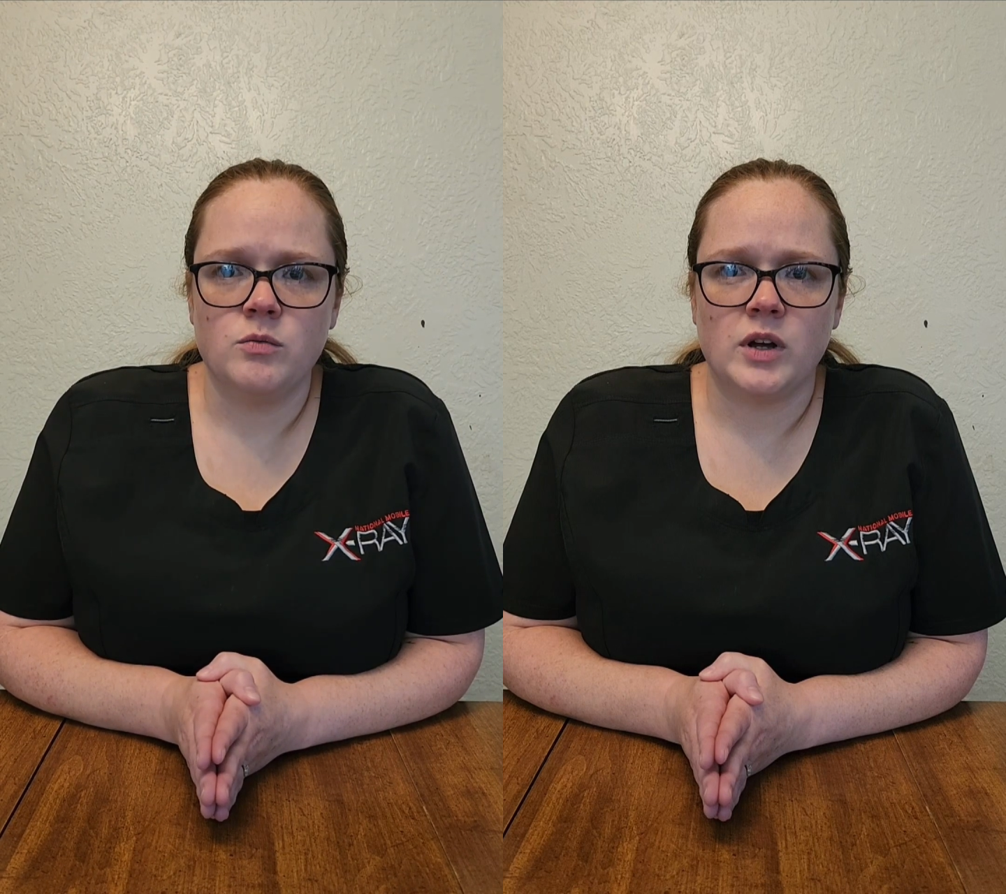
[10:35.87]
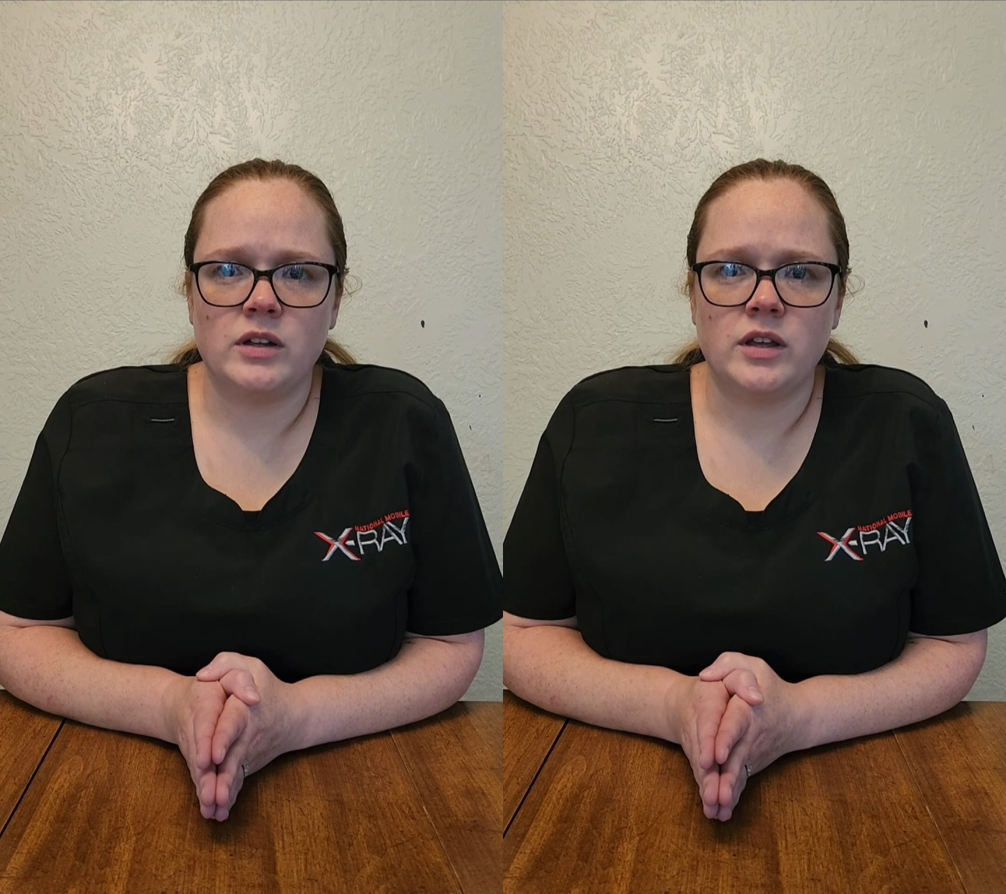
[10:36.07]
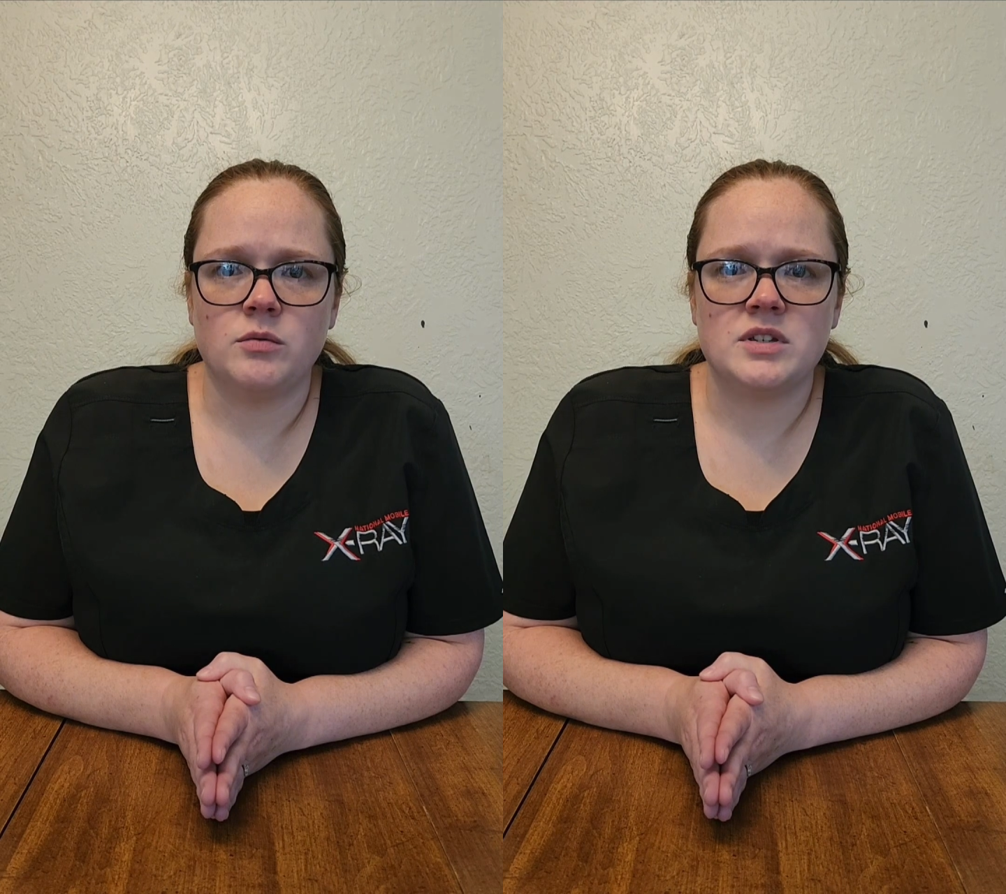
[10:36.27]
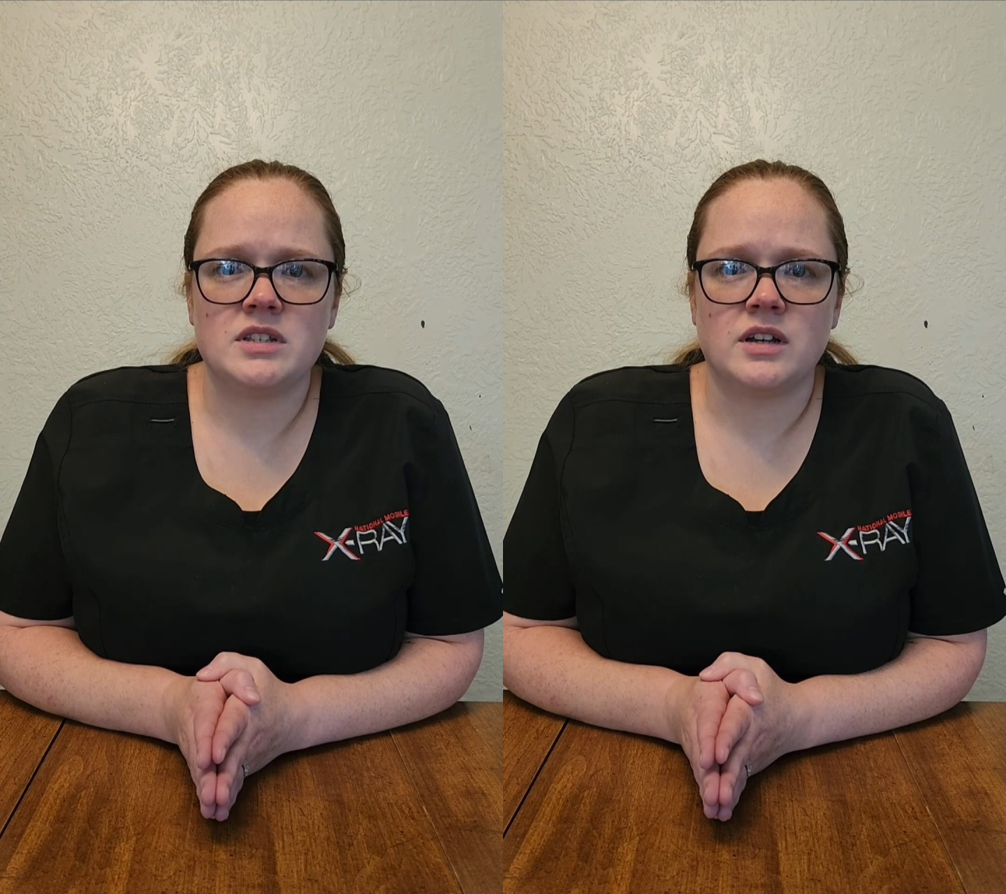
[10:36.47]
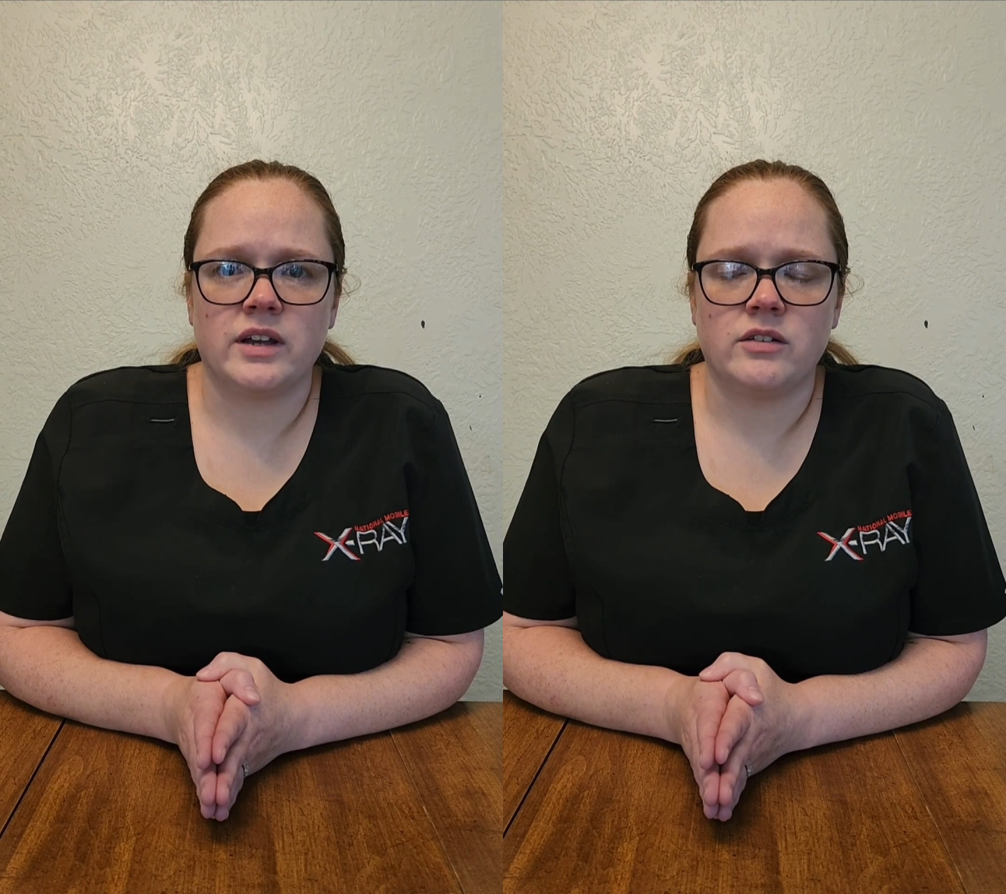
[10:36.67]
while he was
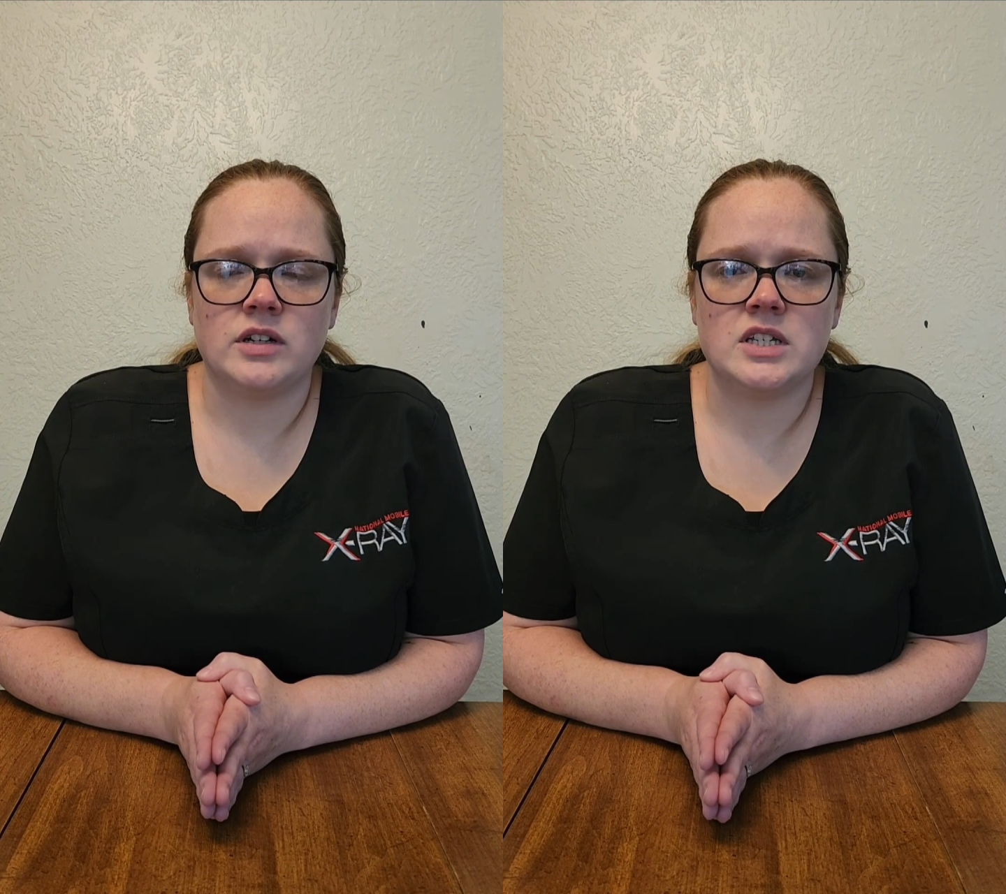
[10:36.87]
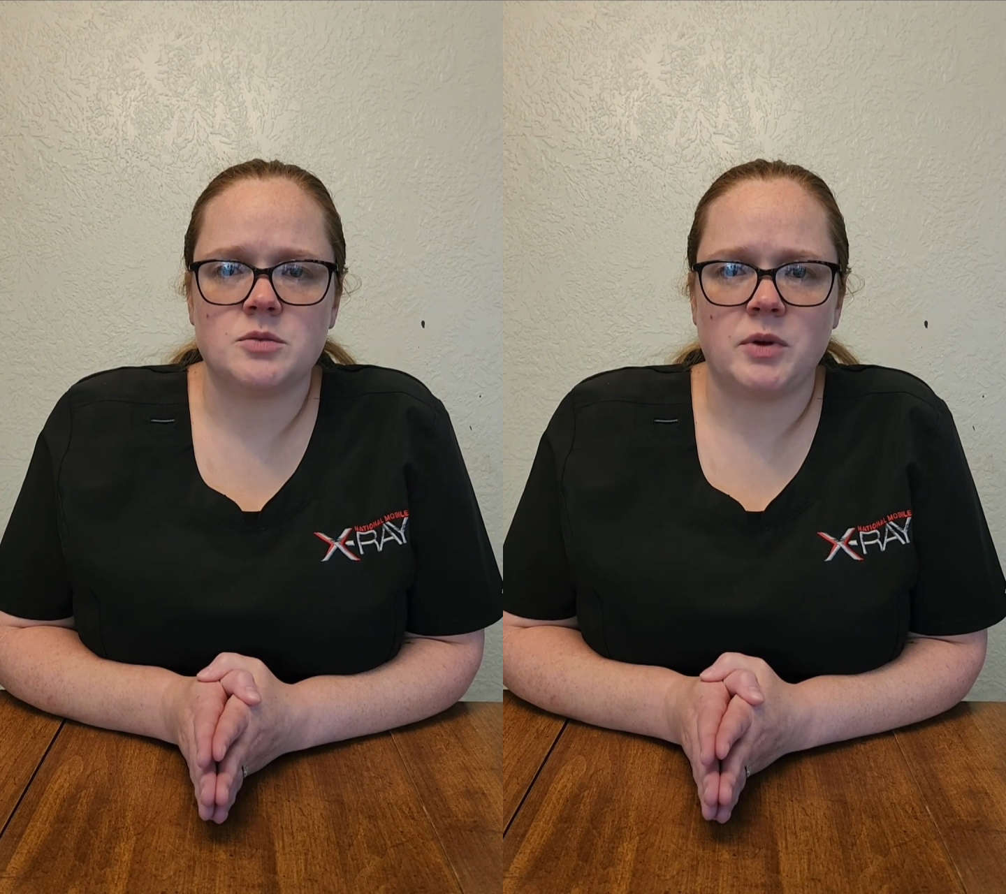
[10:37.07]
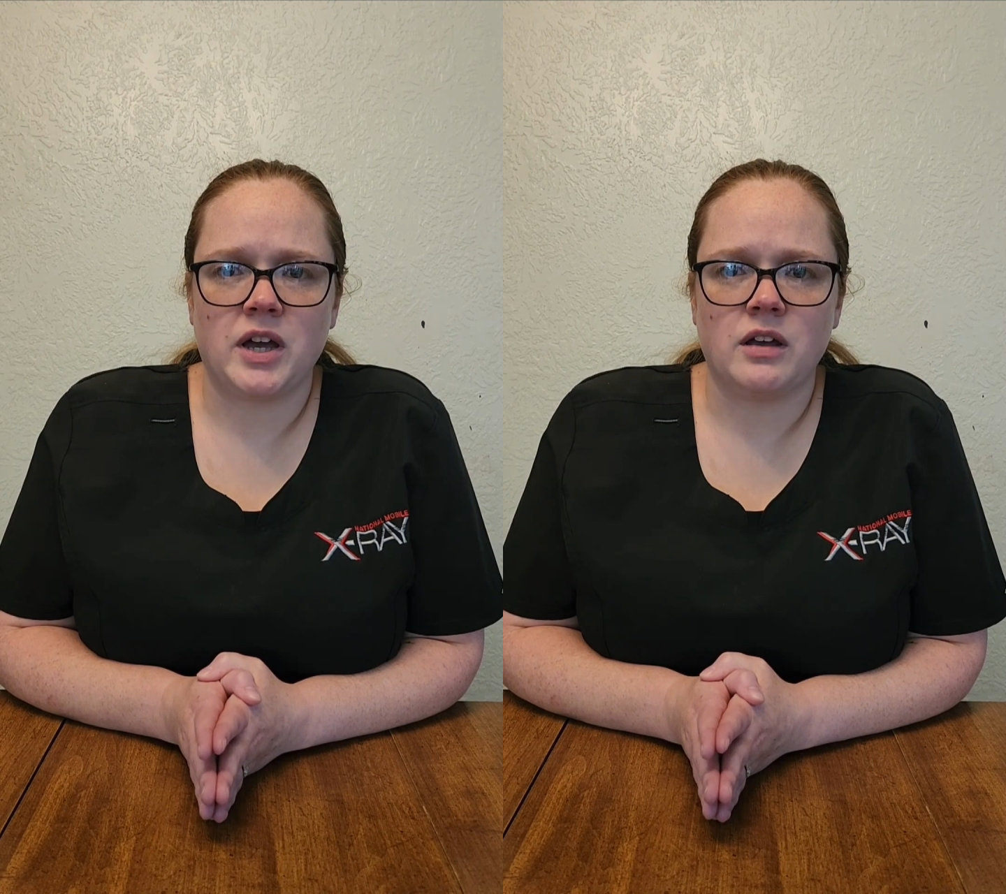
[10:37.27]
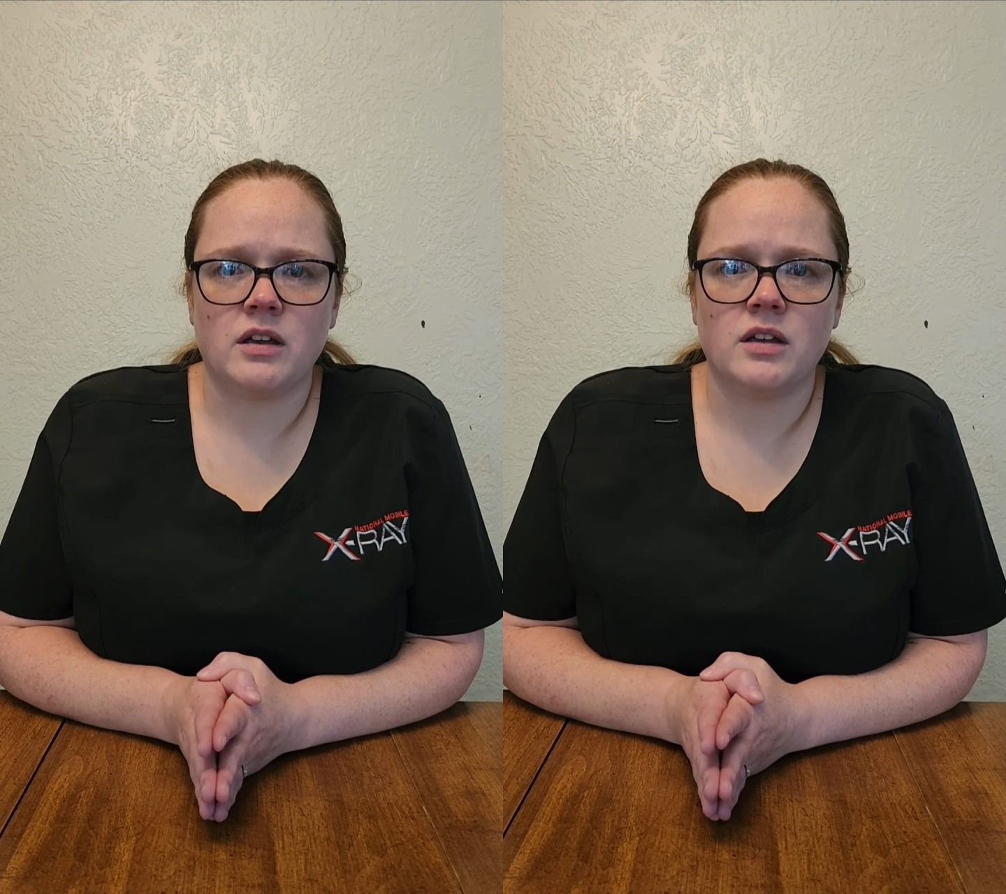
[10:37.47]
lying on his back,